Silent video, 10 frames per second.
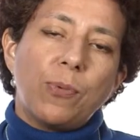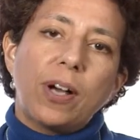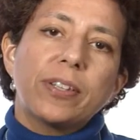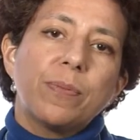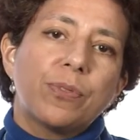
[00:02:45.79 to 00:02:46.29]

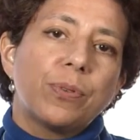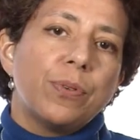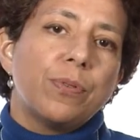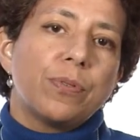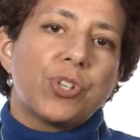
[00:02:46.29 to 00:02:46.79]
walked them
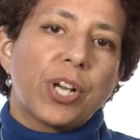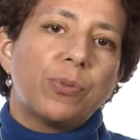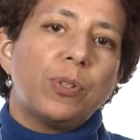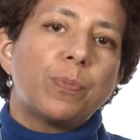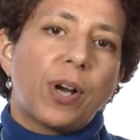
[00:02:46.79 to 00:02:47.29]
through
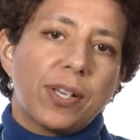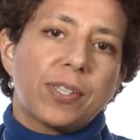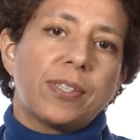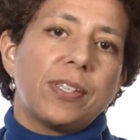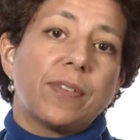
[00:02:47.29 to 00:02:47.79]
general
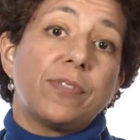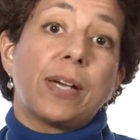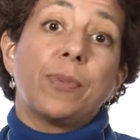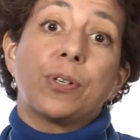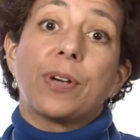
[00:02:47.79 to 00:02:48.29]
processes of
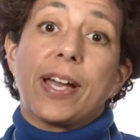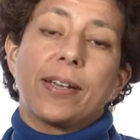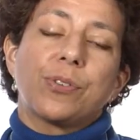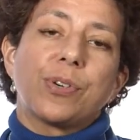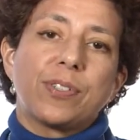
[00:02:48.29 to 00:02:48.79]

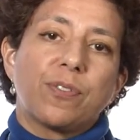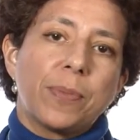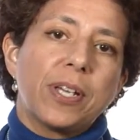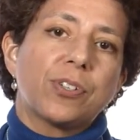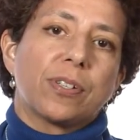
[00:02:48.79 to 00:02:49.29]
democratic
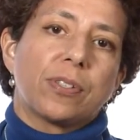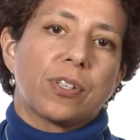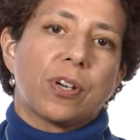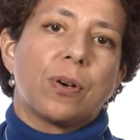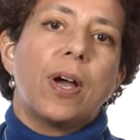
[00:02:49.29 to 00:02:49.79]
transformation.
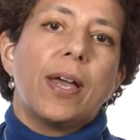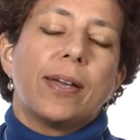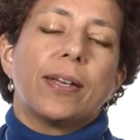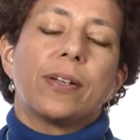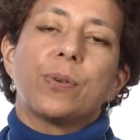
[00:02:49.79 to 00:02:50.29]
So
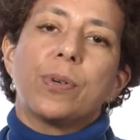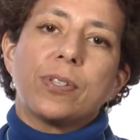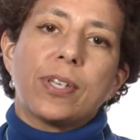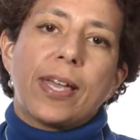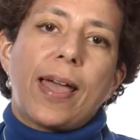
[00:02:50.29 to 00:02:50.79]
in other
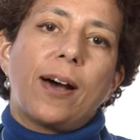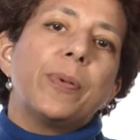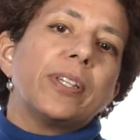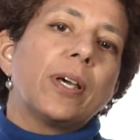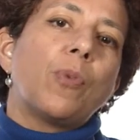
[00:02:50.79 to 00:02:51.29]
words,
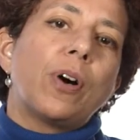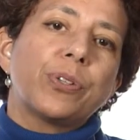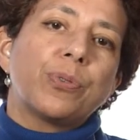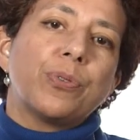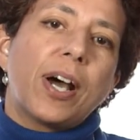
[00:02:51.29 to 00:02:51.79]
helping them walk
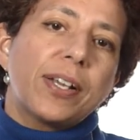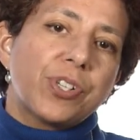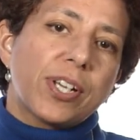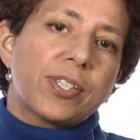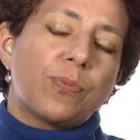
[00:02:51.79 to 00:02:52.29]
through not
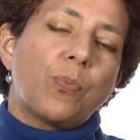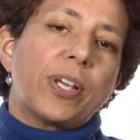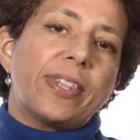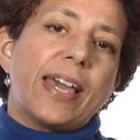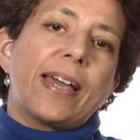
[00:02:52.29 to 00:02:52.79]
just
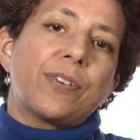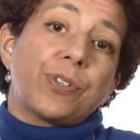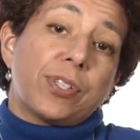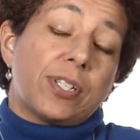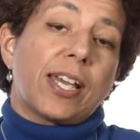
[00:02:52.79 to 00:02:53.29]
what they
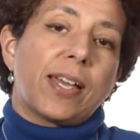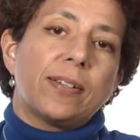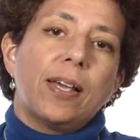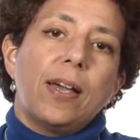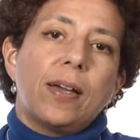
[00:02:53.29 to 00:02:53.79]

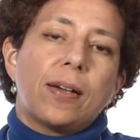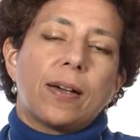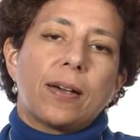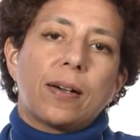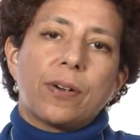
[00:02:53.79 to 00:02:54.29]
understand
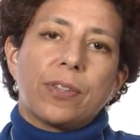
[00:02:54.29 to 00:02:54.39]
are